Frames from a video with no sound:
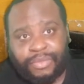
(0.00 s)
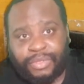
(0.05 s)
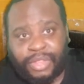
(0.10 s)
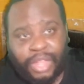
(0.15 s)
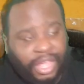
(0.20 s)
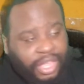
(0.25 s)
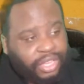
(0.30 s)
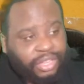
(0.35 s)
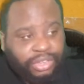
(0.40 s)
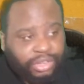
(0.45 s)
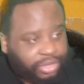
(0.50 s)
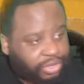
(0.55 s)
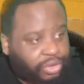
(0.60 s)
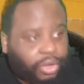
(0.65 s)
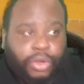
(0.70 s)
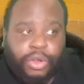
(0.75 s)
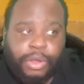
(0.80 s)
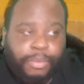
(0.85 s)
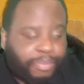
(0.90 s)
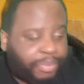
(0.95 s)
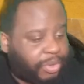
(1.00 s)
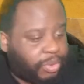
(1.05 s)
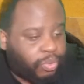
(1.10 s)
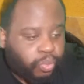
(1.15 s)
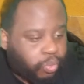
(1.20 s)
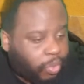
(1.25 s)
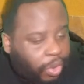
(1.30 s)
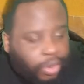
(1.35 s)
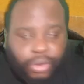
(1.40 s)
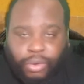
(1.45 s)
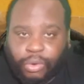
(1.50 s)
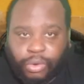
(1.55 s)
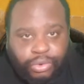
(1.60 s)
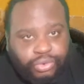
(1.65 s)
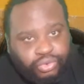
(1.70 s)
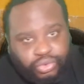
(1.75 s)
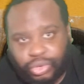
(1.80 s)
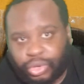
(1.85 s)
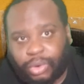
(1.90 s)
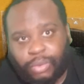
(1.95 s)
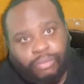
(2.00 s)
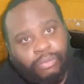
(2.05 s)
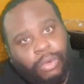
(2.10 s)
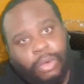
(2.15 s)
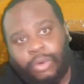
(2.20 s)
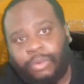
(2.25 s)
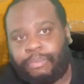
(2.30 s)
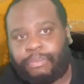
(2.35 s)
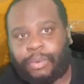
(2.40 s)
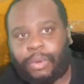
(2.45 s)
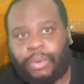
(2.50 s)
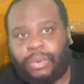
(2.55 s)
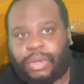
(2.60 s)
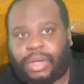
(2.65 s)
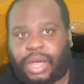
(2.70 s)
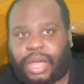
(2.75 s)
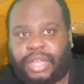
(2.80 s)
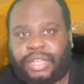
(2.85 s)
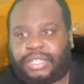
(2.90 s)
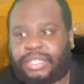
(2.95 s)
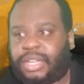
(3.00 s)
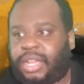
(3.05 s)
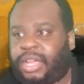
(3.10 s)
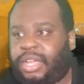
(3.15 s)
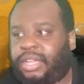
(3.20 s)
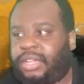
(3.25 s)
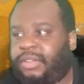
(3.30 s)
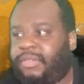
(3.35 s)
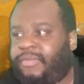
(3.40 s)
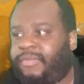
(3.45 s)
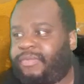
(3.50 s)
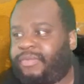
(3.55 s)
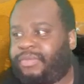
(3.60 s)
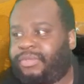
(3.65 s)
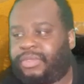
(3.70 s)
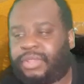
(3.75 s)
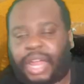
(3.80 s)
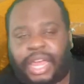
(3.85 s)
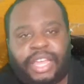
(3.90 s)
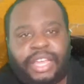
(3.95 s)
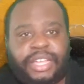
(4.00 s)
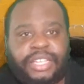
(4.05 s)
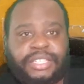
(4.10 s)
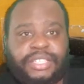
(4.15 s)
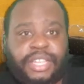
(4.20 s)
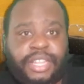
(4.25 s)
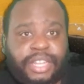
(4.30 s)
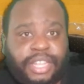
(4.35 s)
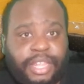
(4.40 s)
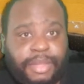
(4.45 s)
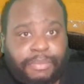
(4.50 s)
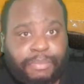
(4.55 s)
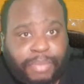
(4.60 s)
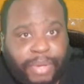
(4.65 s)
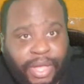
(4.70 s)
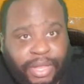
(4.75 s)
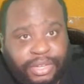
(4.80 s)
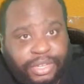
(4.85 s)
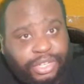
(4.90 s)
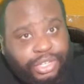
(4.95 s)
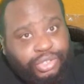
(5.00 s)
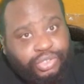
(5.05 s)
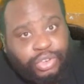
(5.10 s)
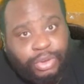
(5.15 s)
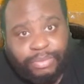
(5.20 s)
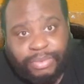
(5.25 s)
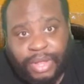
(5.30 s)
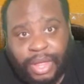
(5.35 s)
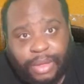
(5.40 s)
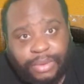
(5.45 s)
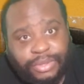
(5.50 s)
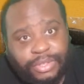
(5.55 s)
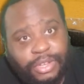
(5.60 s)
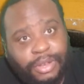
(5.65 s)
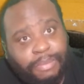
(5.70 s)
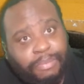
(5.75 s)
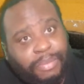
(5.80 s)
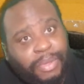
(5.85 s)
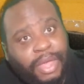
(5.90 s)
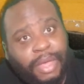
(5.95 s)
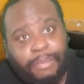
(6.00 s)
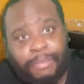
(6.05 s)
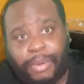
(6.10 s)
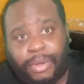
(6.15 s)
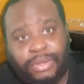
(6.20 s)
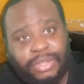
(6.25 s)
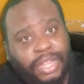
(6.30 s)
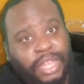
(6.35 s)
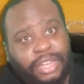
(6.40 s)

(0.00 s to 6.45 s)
that he's gonna be 100 on roll, bro. Cause it's like, like I said, in pen, you strip down to the bare bones.